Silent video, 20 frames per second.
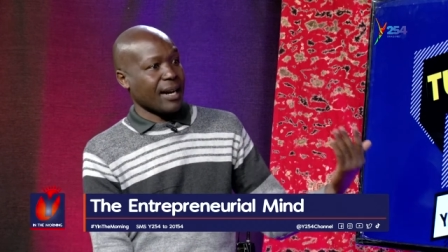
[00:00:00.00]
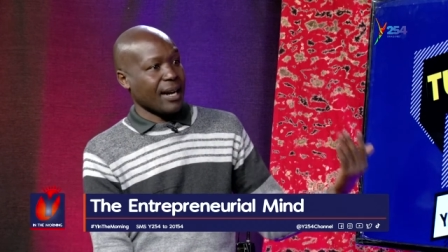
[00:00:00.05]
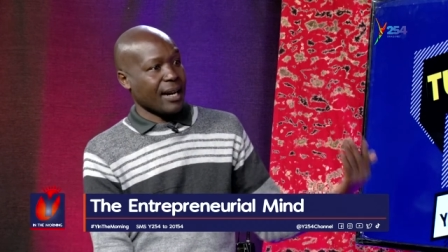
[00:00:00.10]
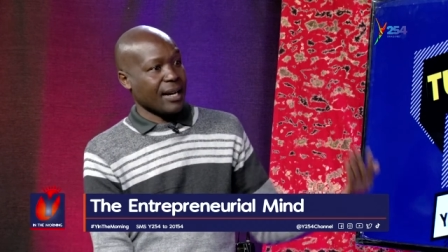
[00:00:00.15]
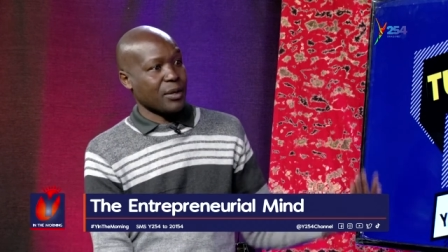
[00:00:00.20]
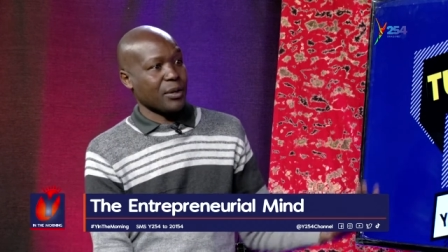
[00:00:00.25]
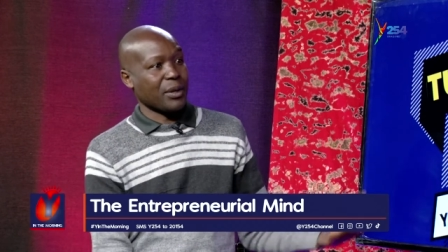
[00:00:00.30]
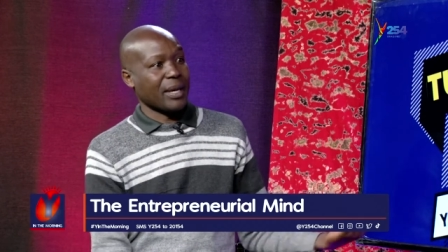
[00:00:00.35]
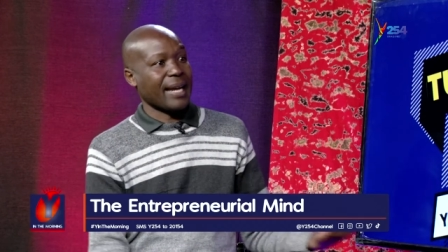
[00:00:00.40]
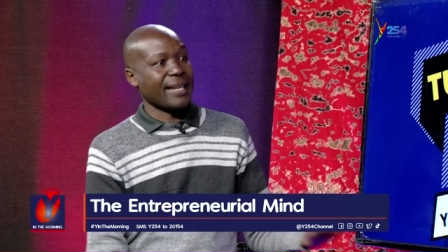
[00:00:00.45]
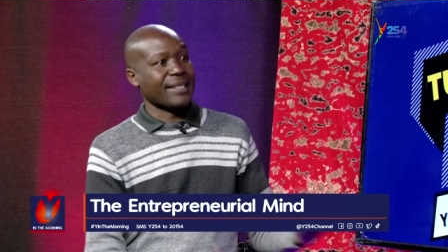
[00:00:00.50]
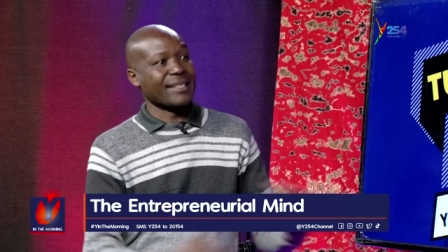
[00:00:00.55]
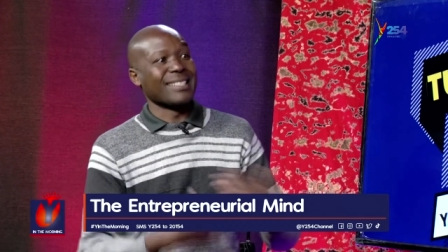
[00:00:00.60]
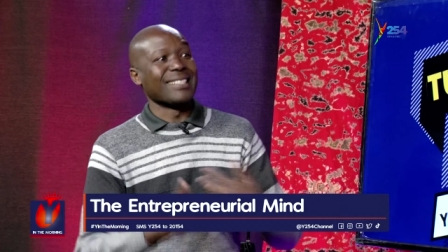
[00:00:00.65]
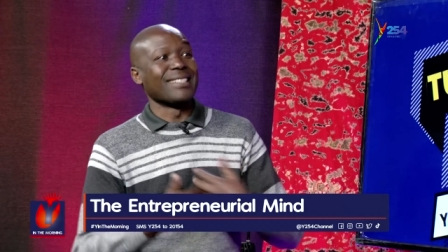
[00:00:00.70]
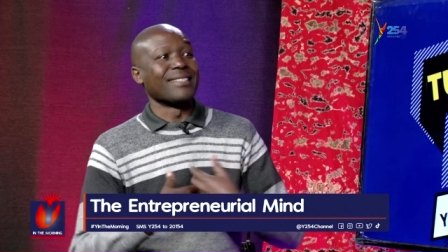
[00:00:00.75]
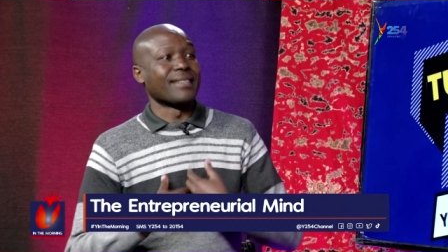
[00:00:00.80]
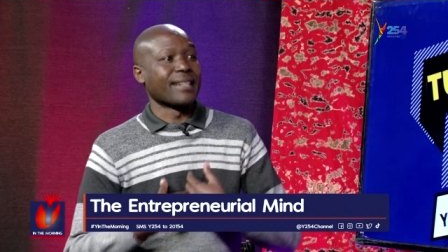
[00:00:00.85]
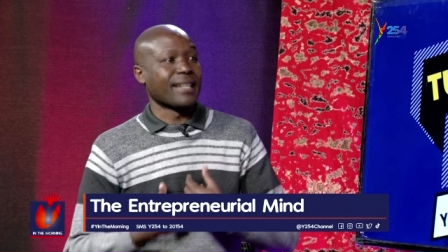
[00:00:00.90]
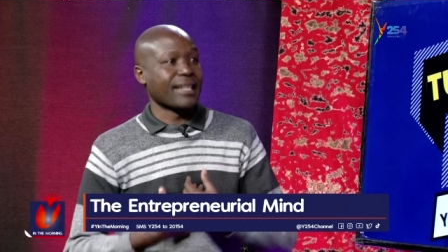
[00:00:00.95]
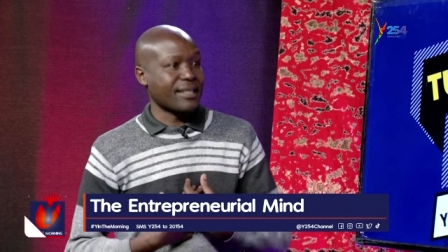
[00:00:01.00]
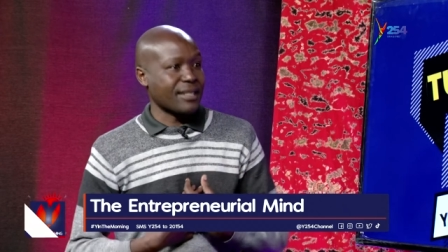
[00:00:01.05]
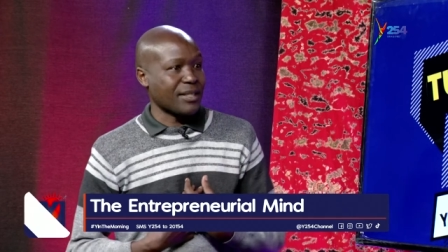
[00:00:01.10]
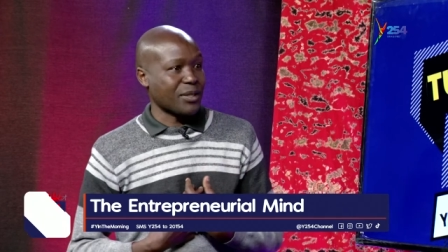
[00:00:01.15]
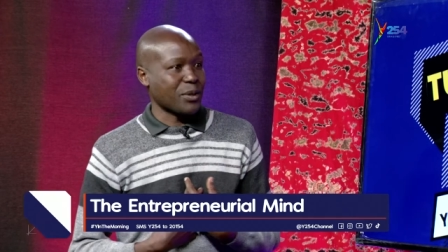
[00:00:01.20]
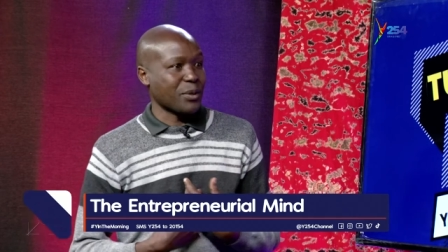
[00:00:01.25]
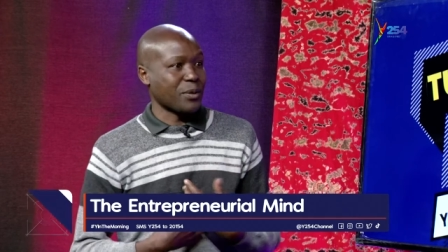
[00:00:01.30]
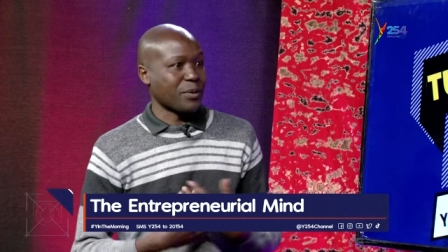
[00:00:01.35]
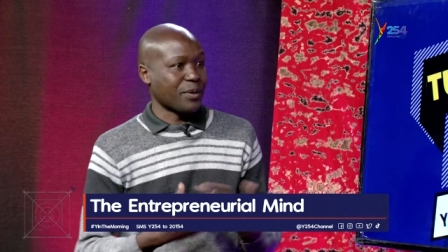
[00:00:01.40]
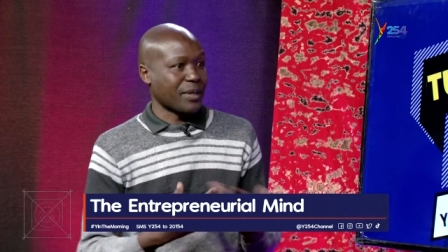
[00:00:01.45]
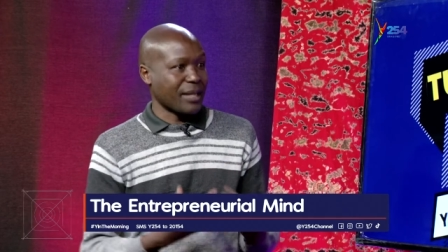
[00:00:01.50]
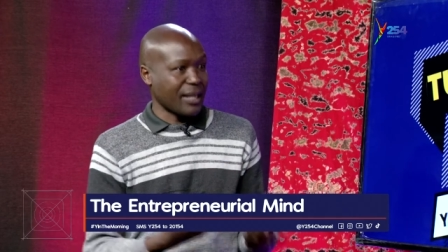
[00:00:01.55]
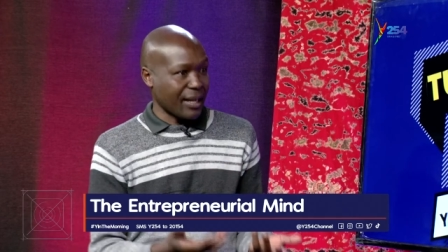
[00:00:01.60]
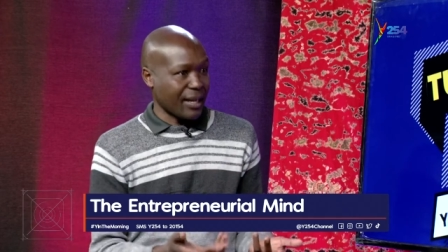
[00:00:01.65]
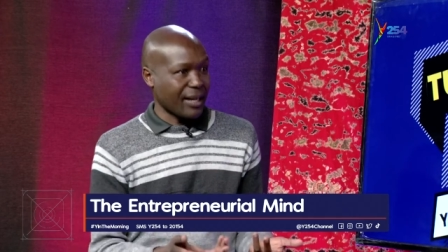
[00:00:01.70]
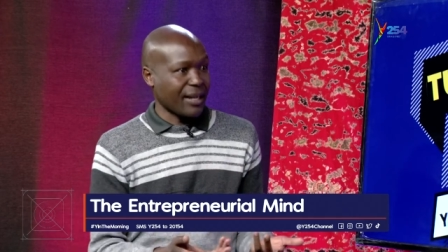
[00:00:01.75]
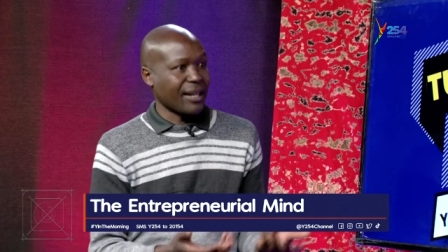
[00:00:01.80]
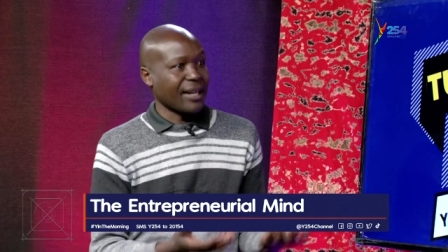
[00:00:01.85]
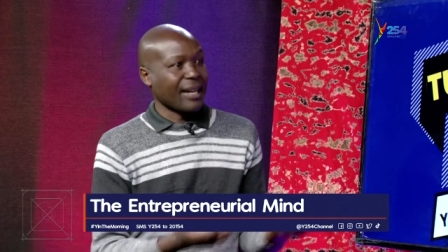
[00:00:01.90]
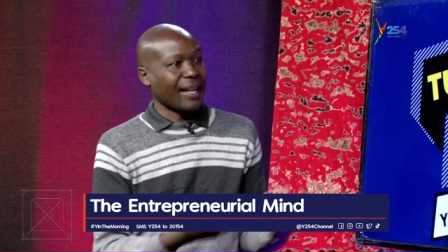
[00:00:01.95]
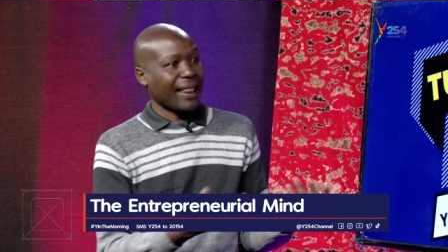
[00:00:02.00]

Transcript: and you're nicely dressed, so you think